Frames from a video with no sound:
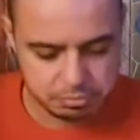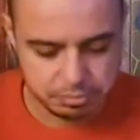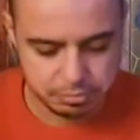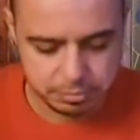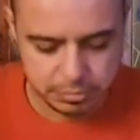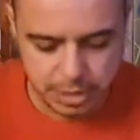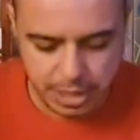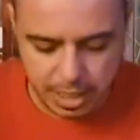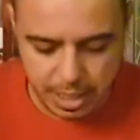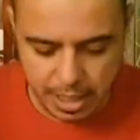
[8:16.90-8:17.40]

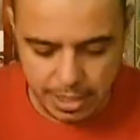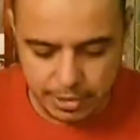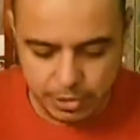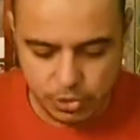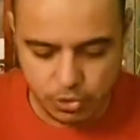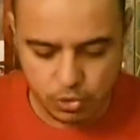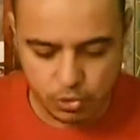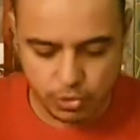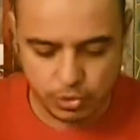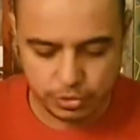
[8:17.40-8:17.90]
yeah, I
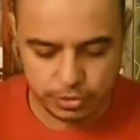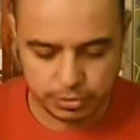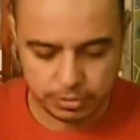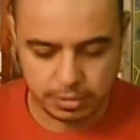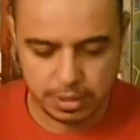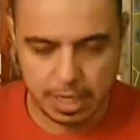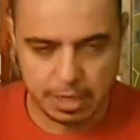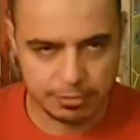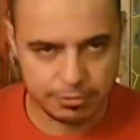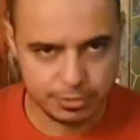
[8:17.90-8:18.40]
enjoyed
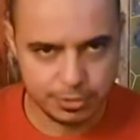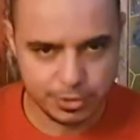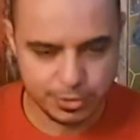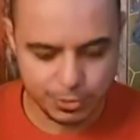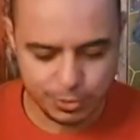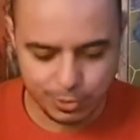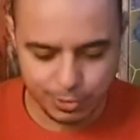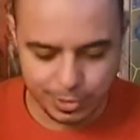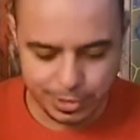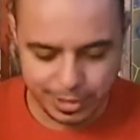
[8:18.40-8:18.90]
every
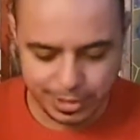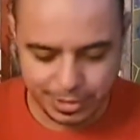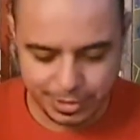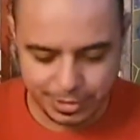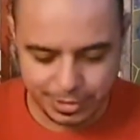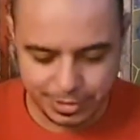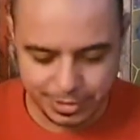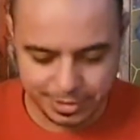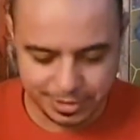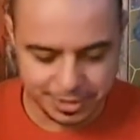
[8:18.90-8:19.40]
story
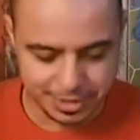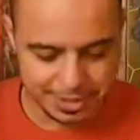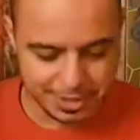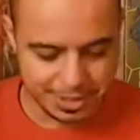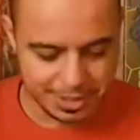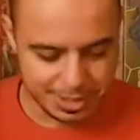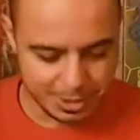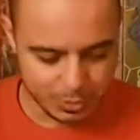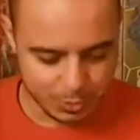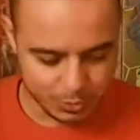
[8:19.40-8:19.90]
here.
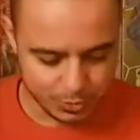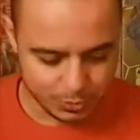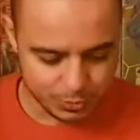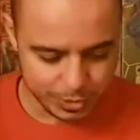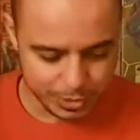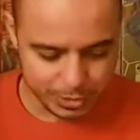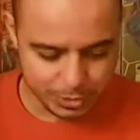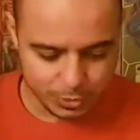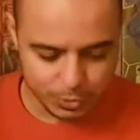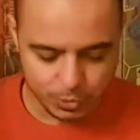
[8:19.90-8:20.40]
It was
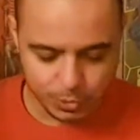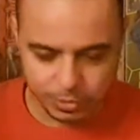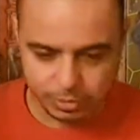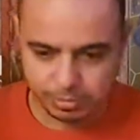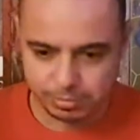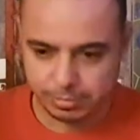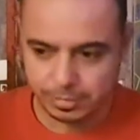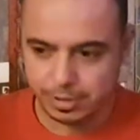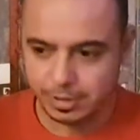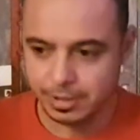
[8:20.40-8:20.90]
really cool.
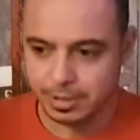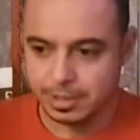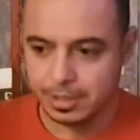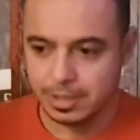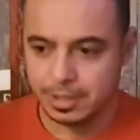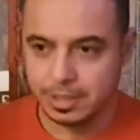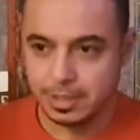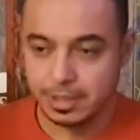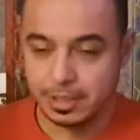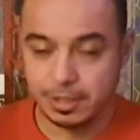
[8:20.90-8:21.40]

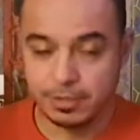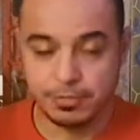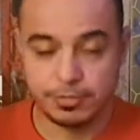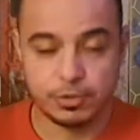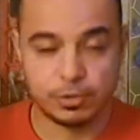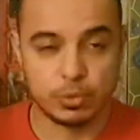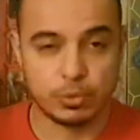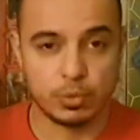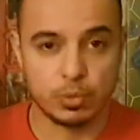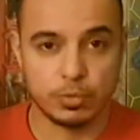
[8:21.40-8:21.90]
If
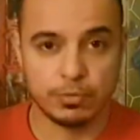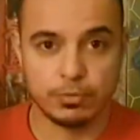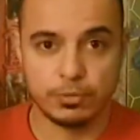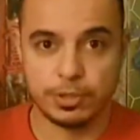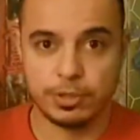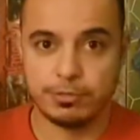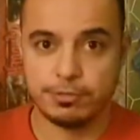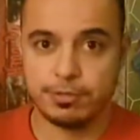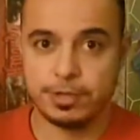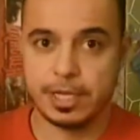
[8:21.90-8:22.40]
you're a
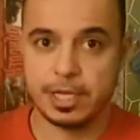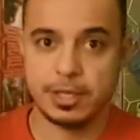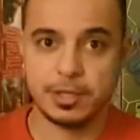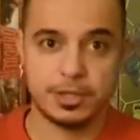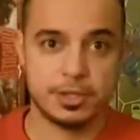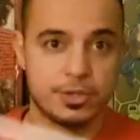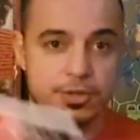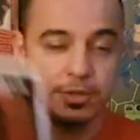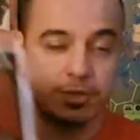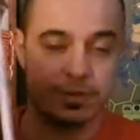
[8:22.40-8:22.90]
Wolverine fan,
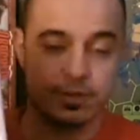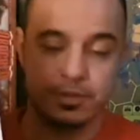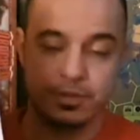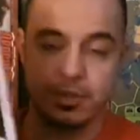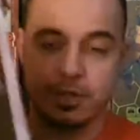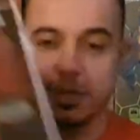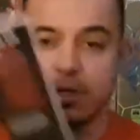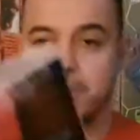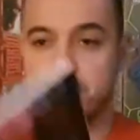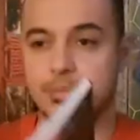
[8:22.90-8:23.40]
this is
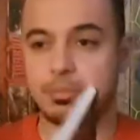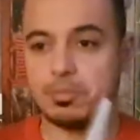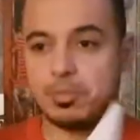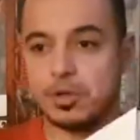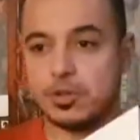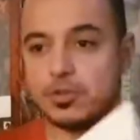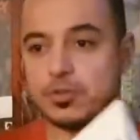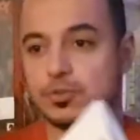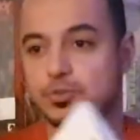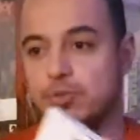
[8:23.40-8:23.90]
a
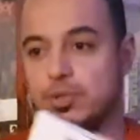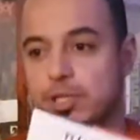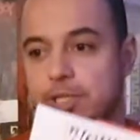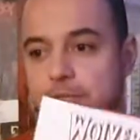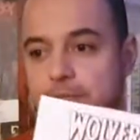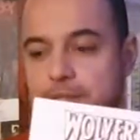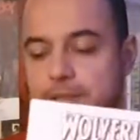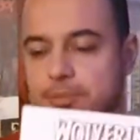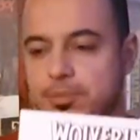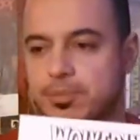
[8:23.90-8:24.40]
must-read.
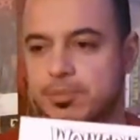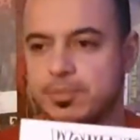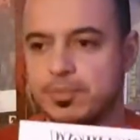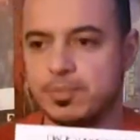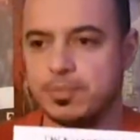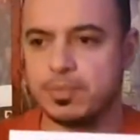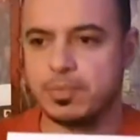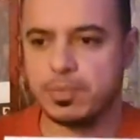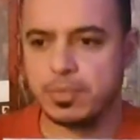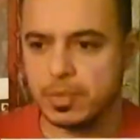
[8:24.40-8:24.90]

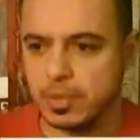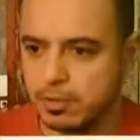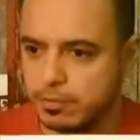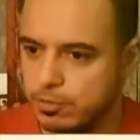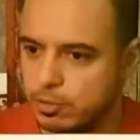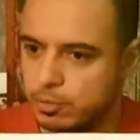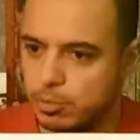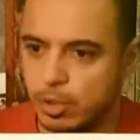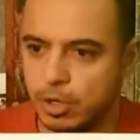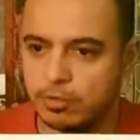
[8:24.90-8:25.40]
If
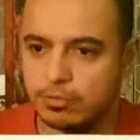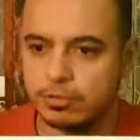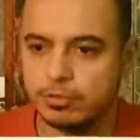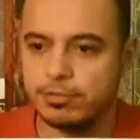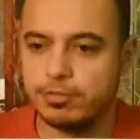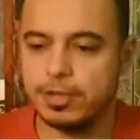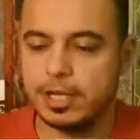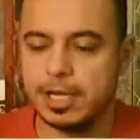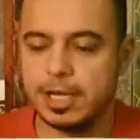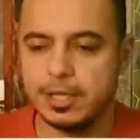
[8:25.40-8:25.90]
you're a Marvel
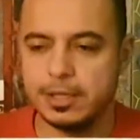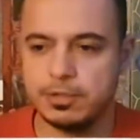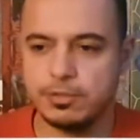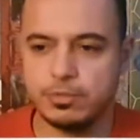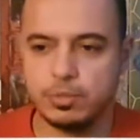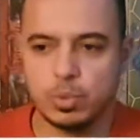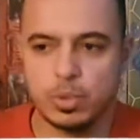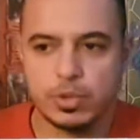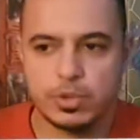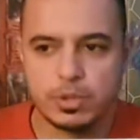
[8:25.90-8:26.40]
fan, if you
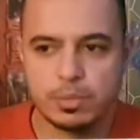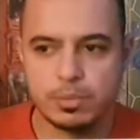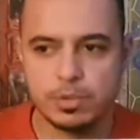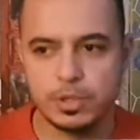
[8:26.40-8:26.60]
want to